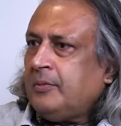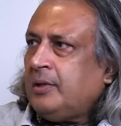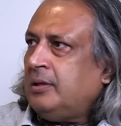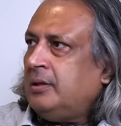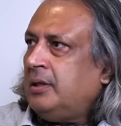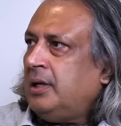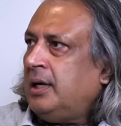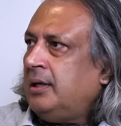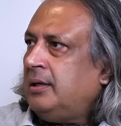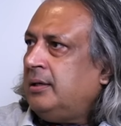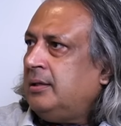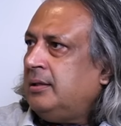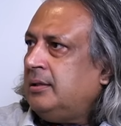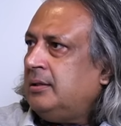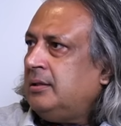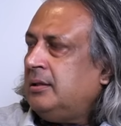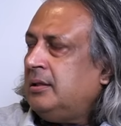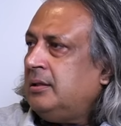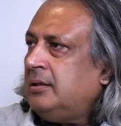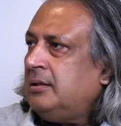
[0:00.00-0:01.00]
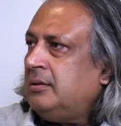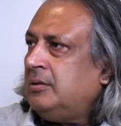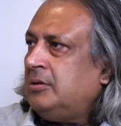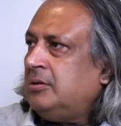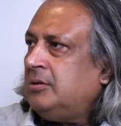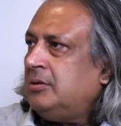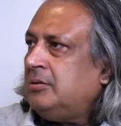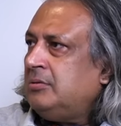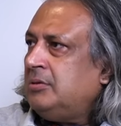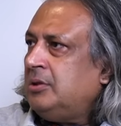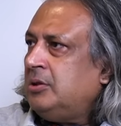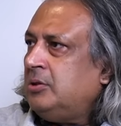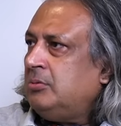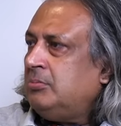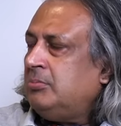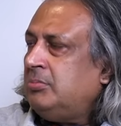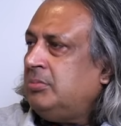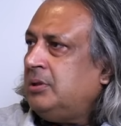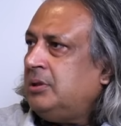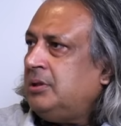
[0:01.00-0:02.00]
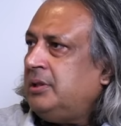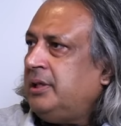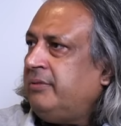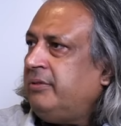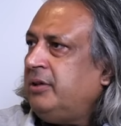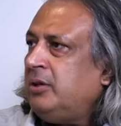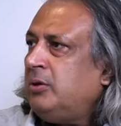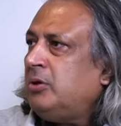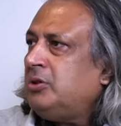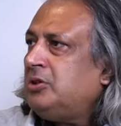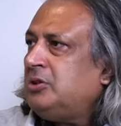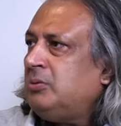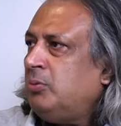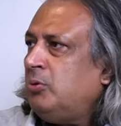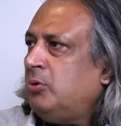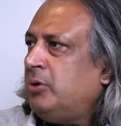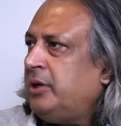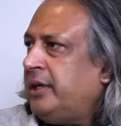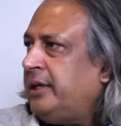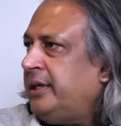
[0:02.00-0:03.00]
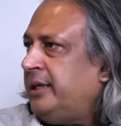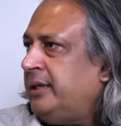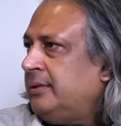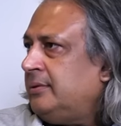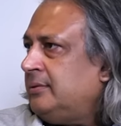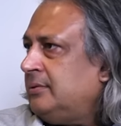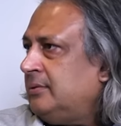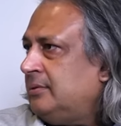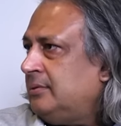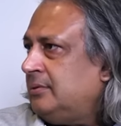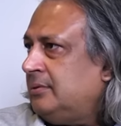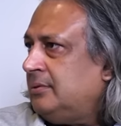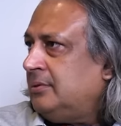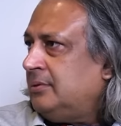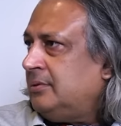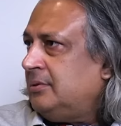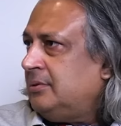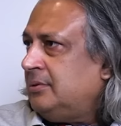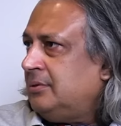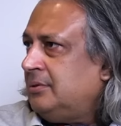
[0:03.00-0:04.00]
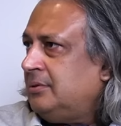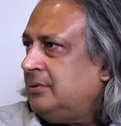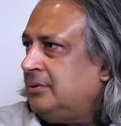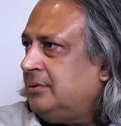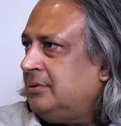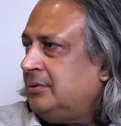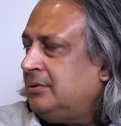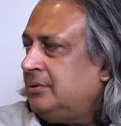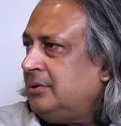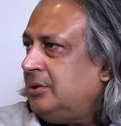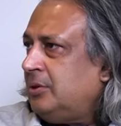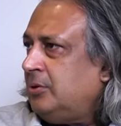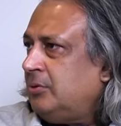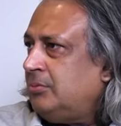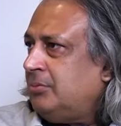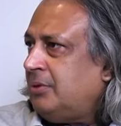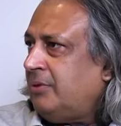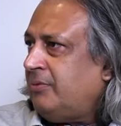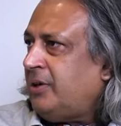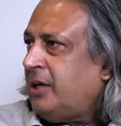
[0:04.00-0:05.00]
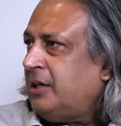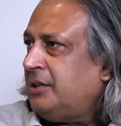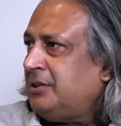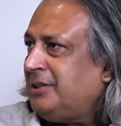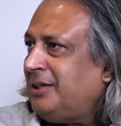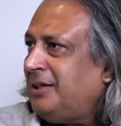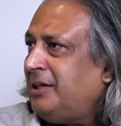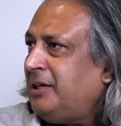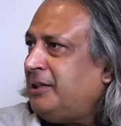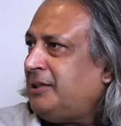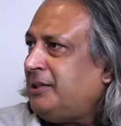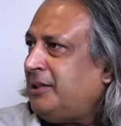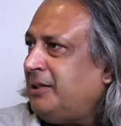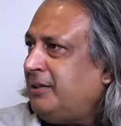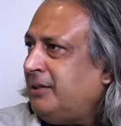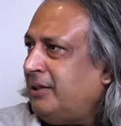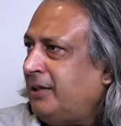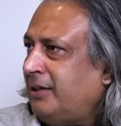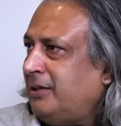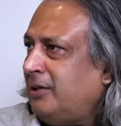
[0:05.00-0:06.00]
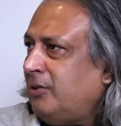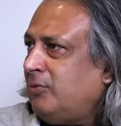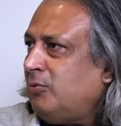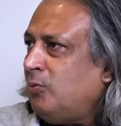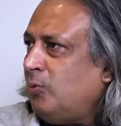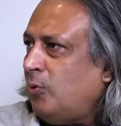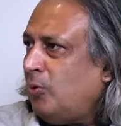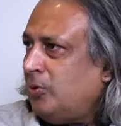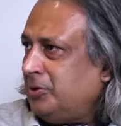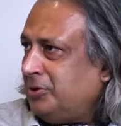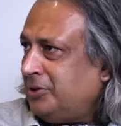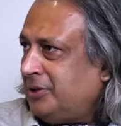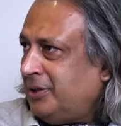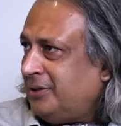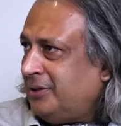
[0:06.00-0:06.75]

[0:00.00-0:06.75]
that, you know, they will not support any, you know, Afghanistan has had enough wars